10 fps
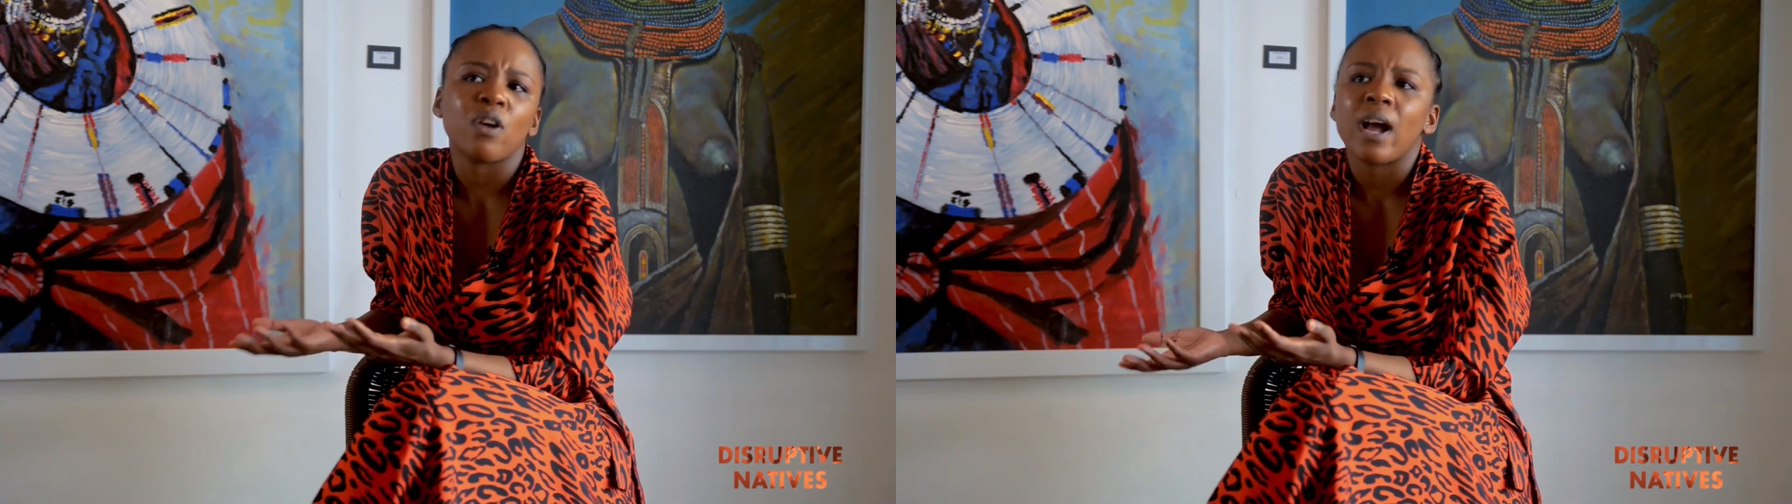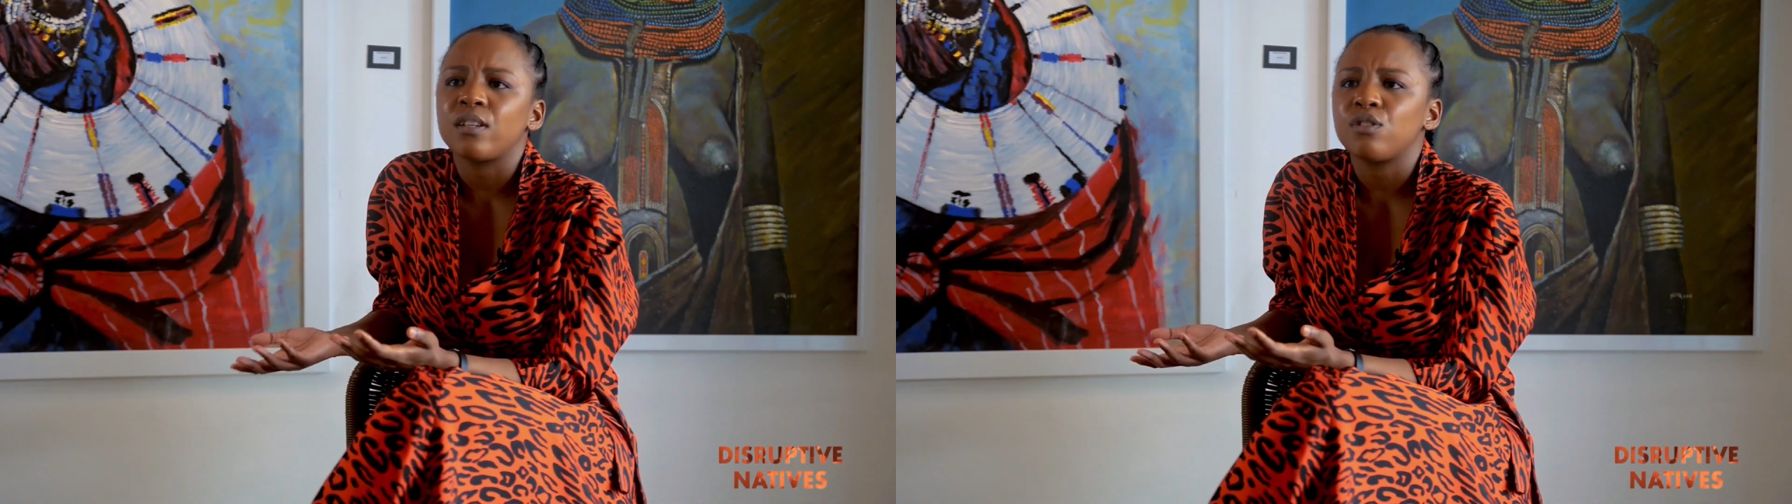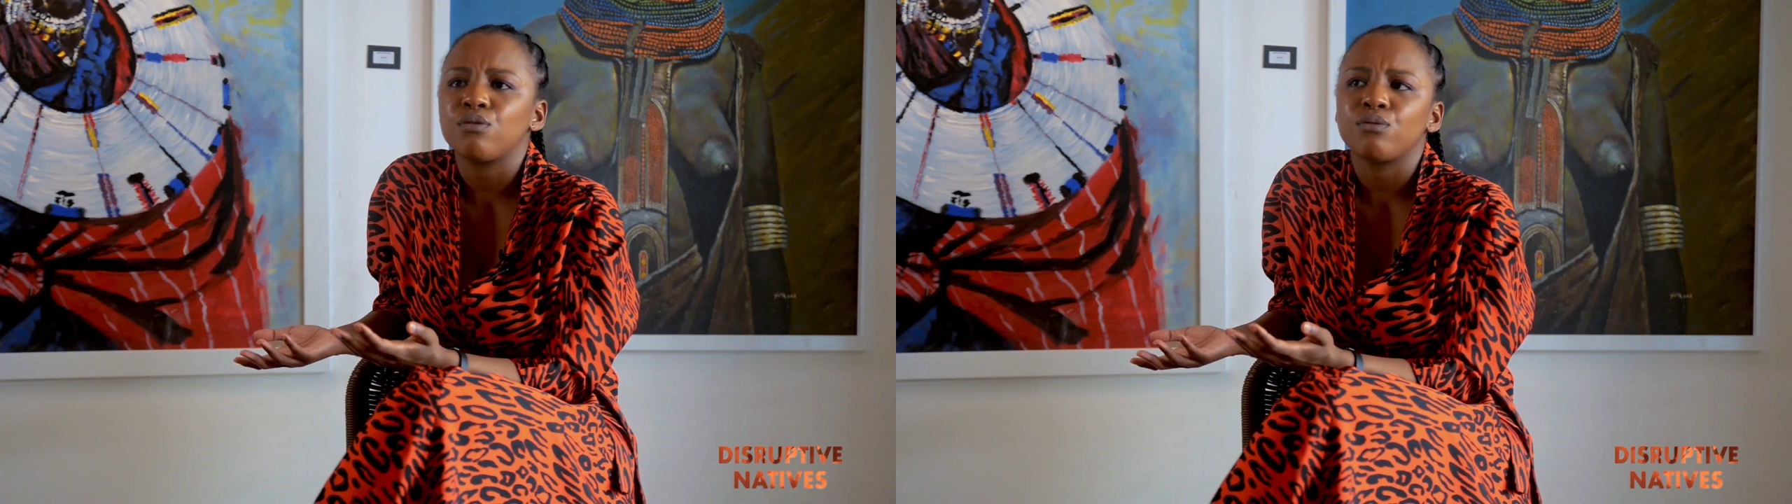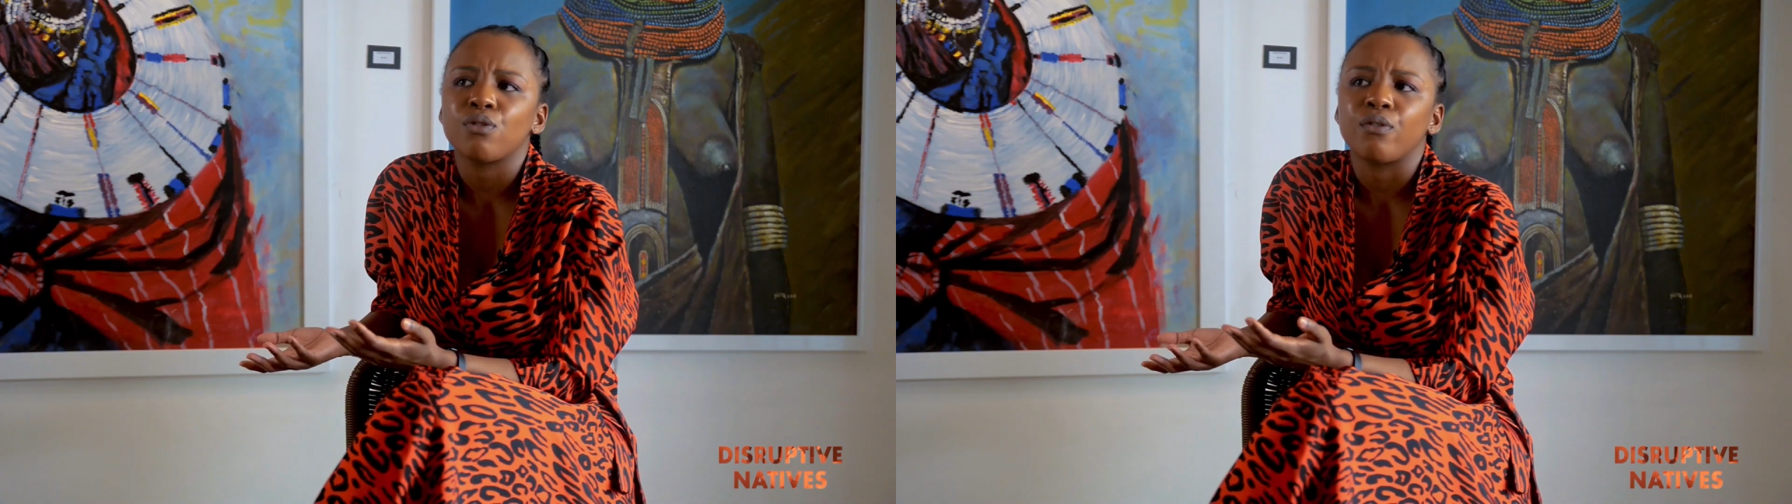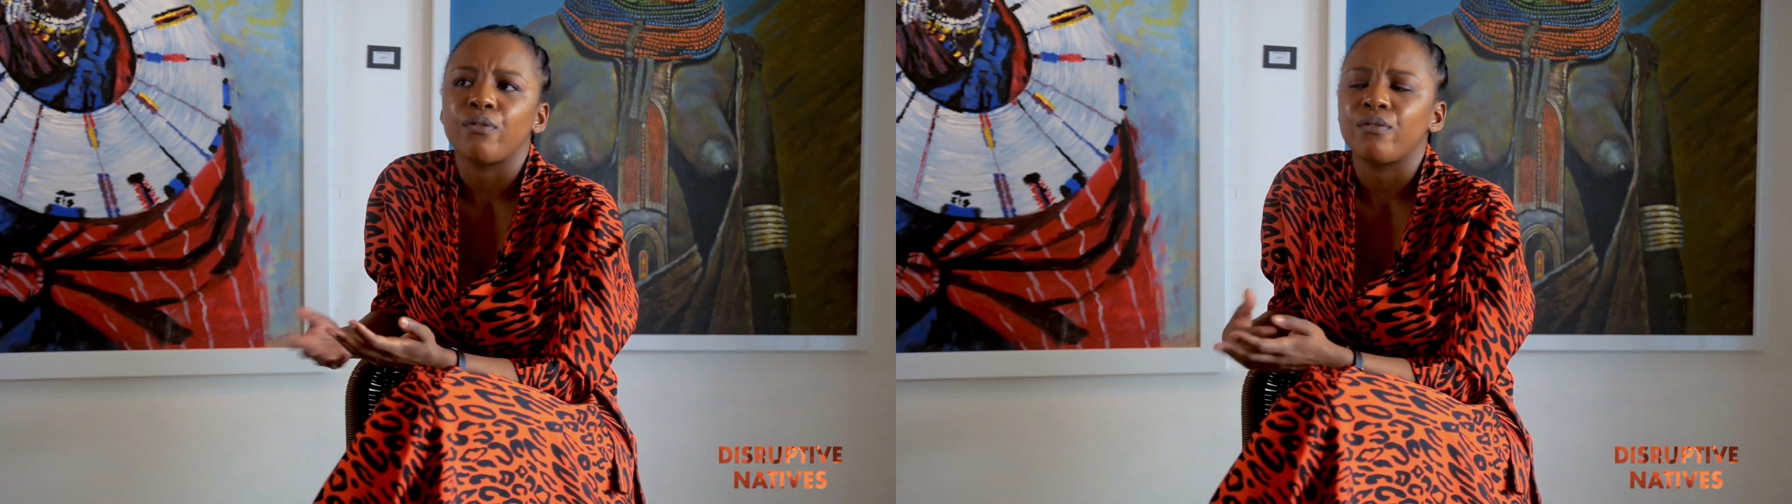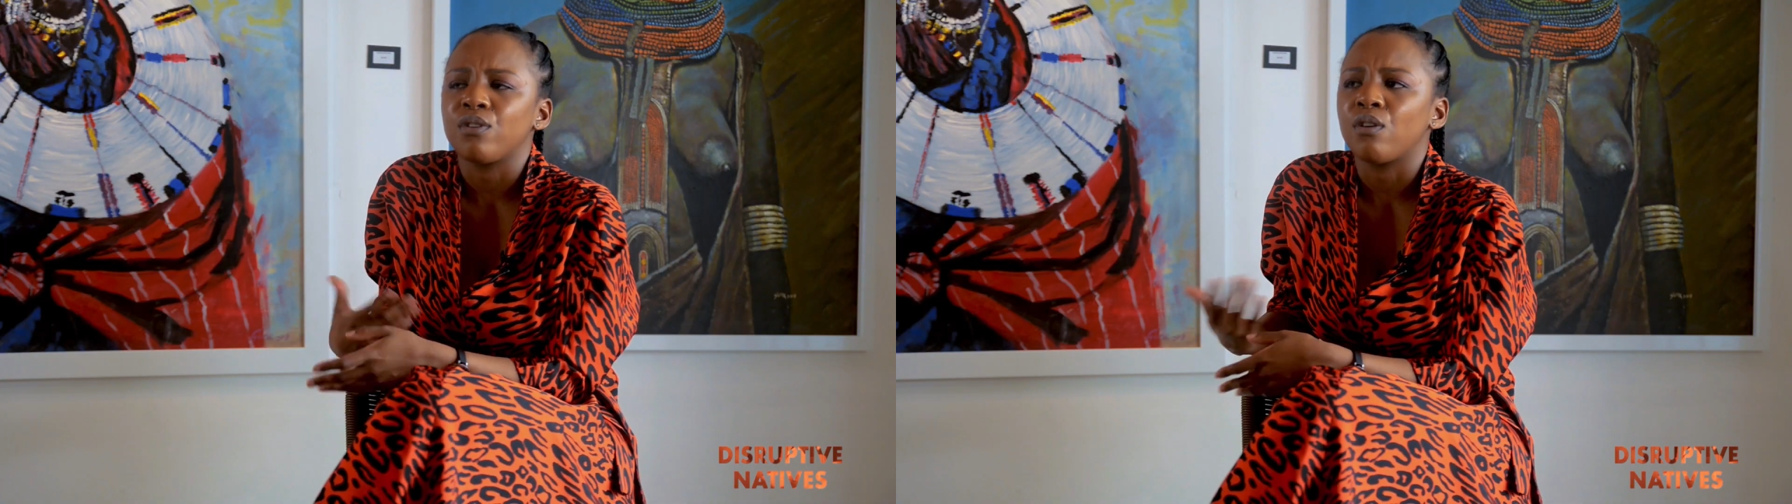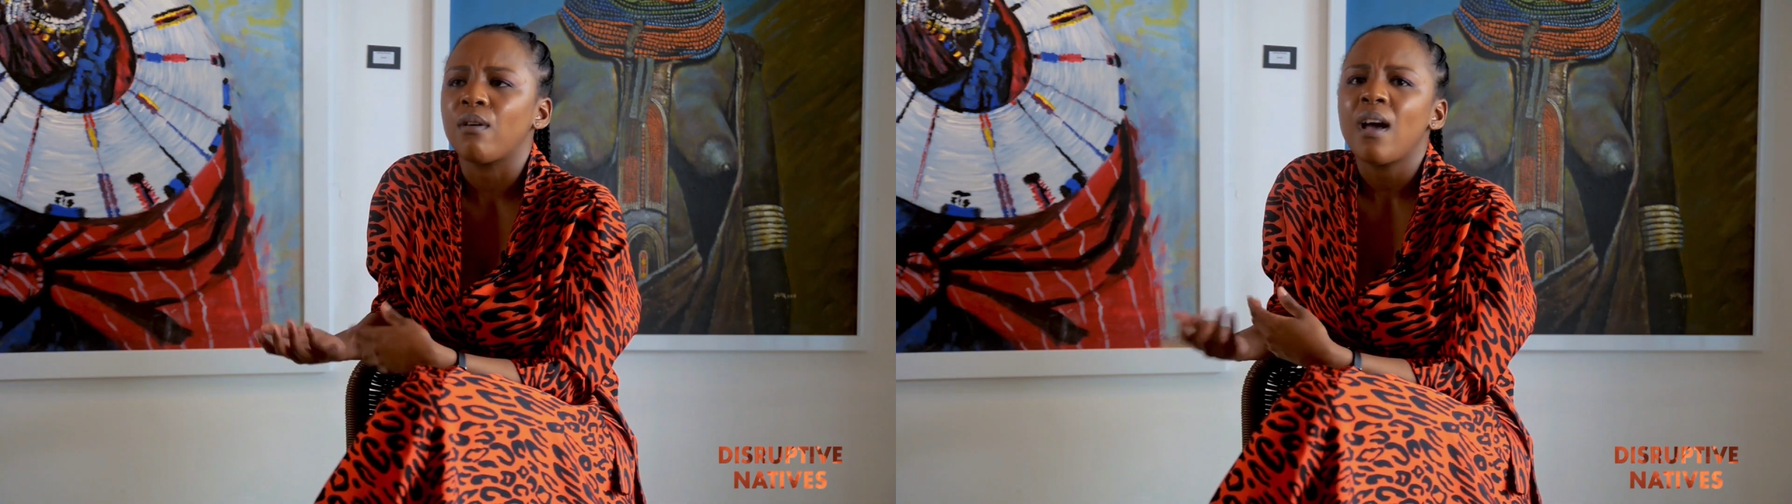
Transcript: try to sort of, you know,